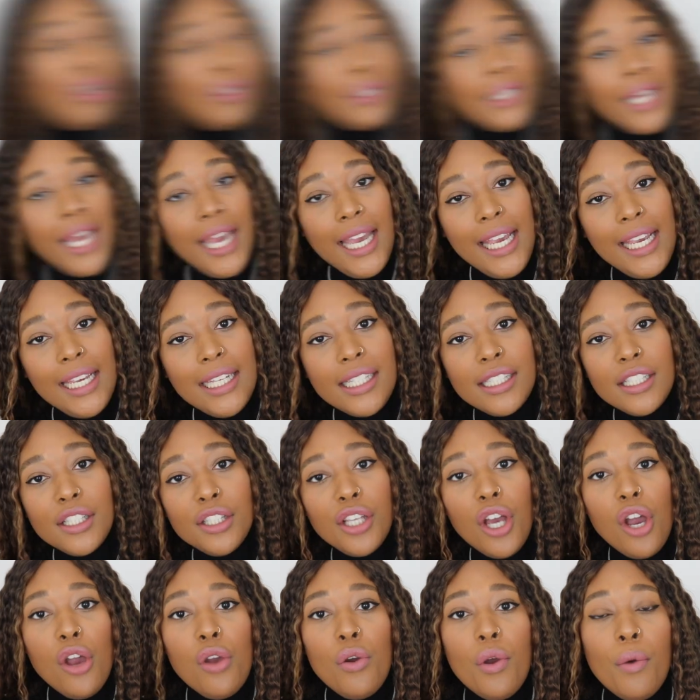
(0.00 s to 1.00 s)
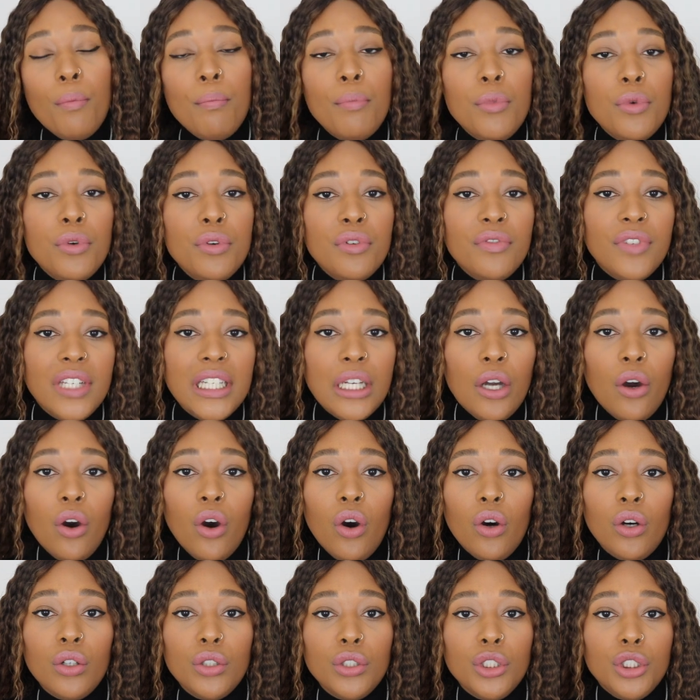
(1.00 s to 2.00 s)
okay, so moving
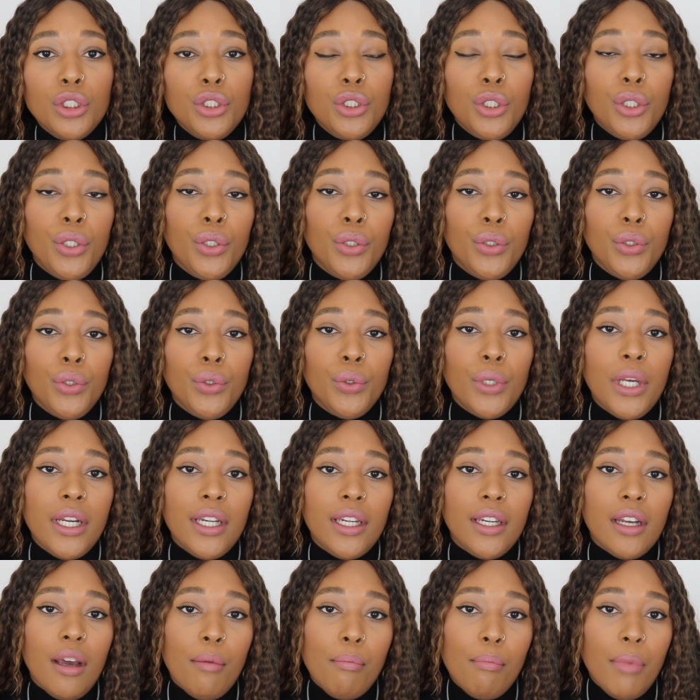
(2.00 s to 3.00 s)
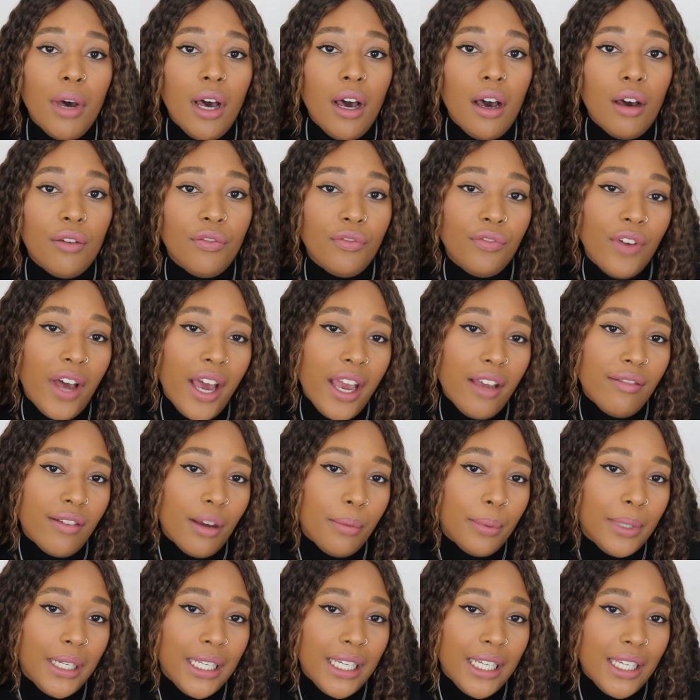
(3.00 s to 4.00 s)
on to number five,
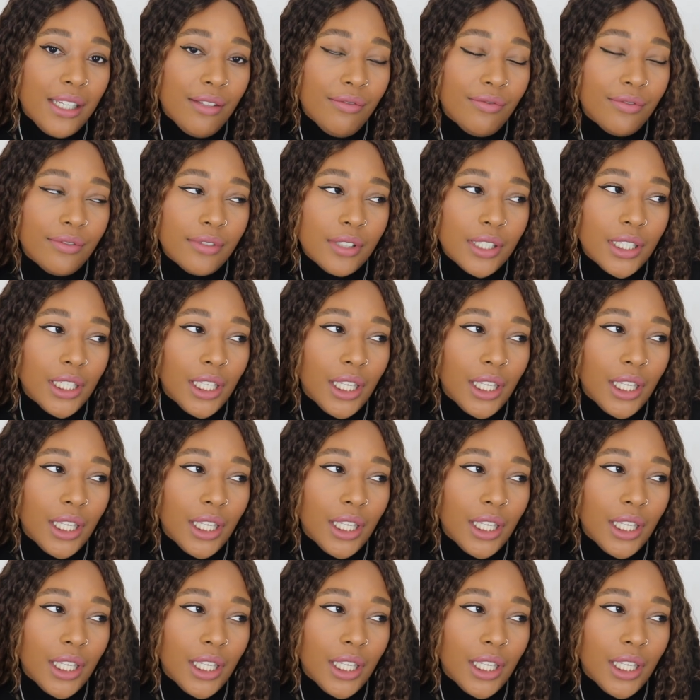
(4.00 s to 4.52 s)
I believe.